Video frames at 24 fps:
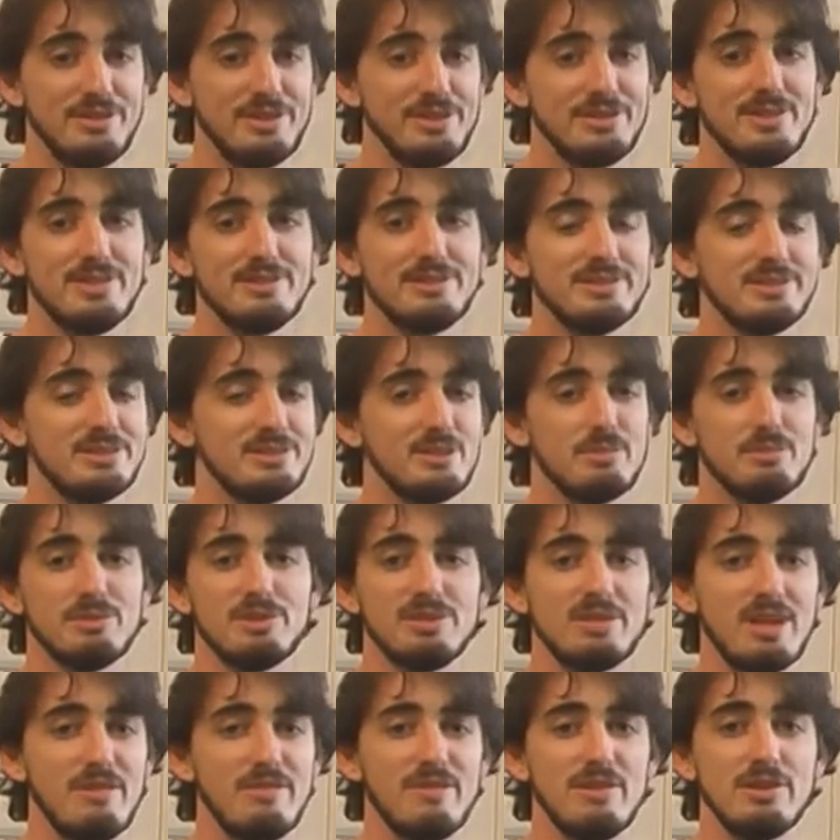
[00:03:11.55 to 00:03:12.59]
This isn't some
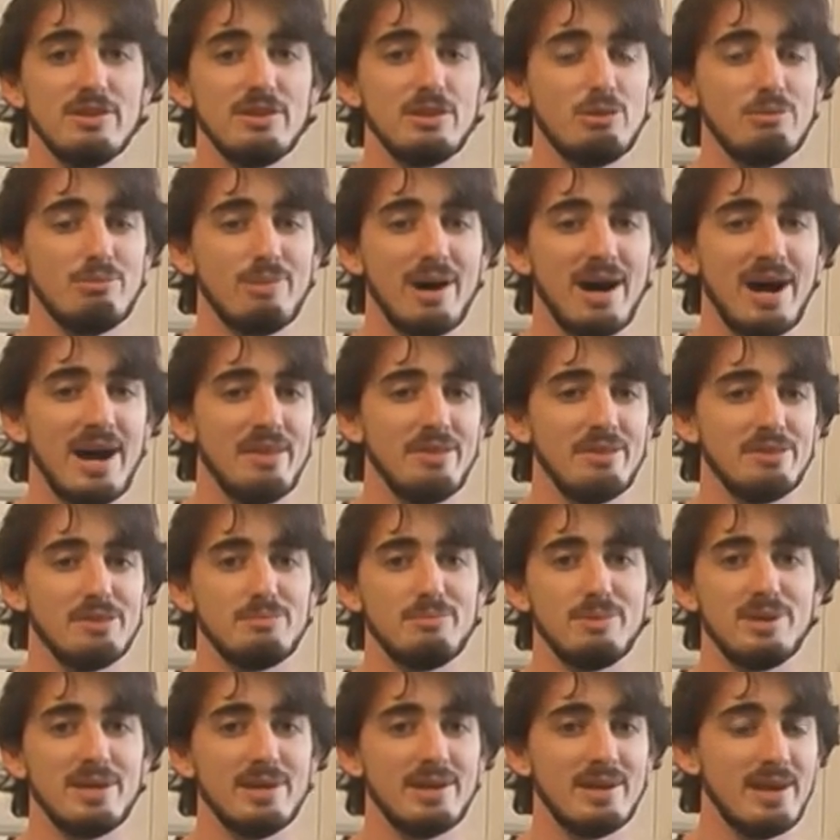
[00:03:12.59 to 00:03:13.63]
stevia that you buy that's
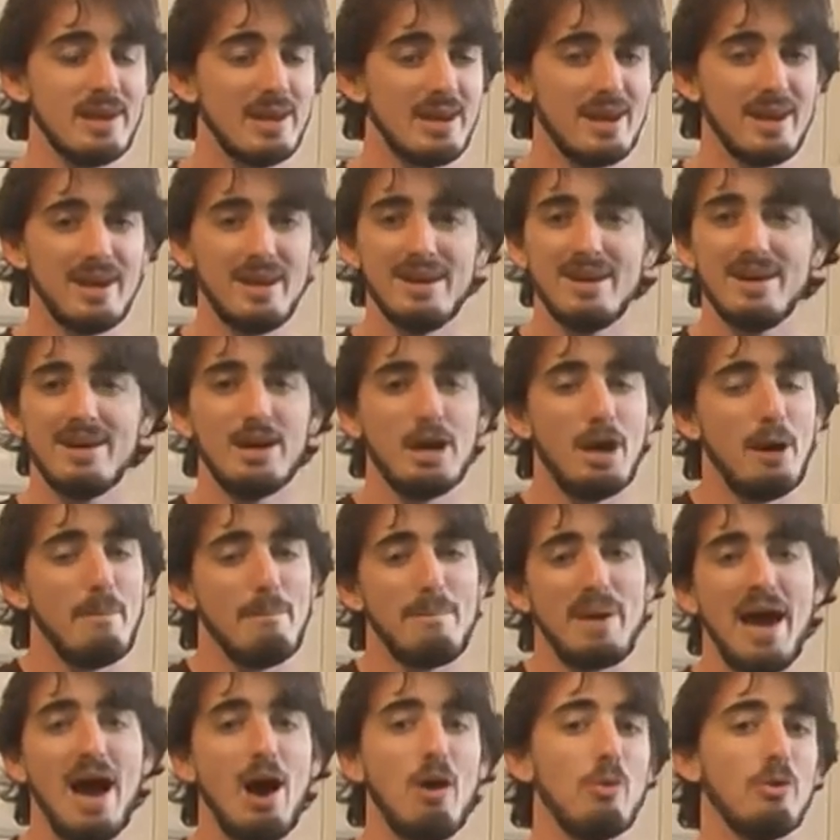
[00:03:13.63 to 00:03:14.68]
been
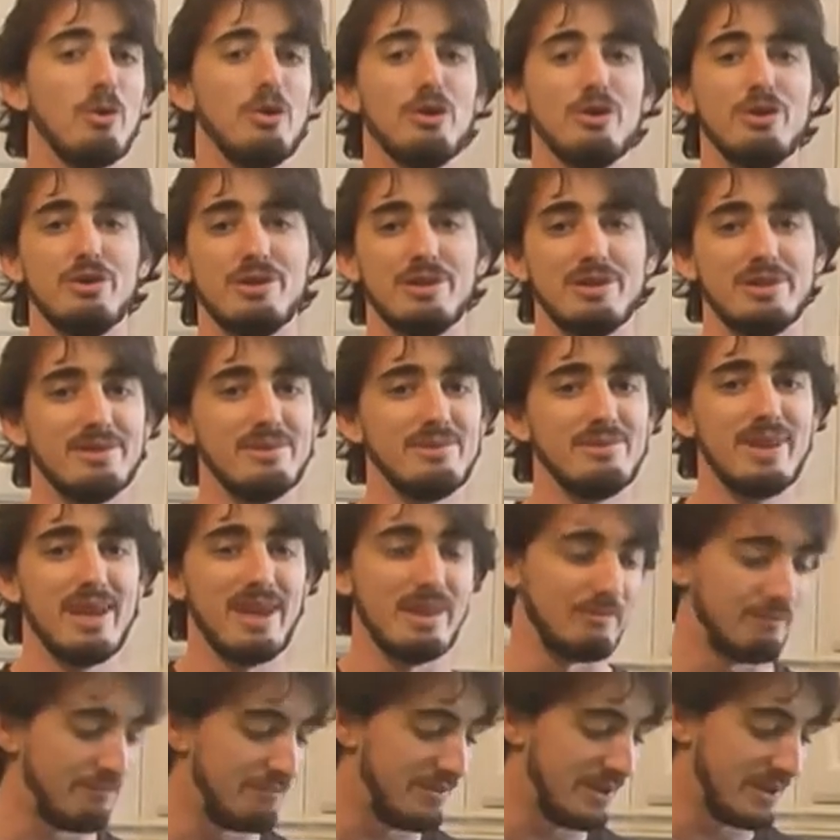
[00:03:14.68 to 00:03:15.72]
powdered
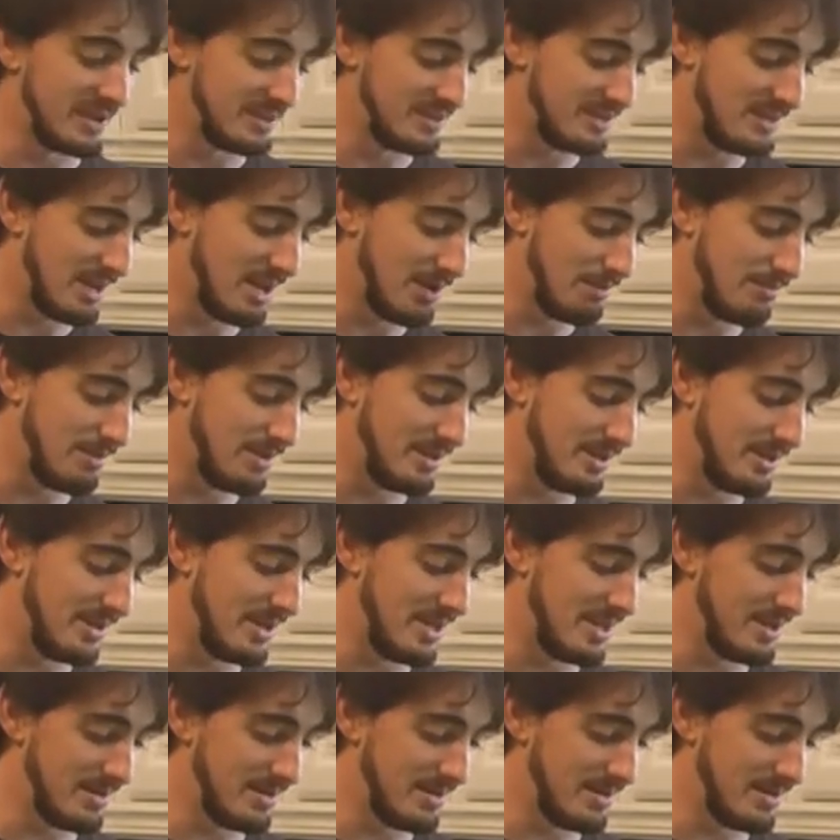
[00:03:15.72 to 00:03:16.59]
and fixed up and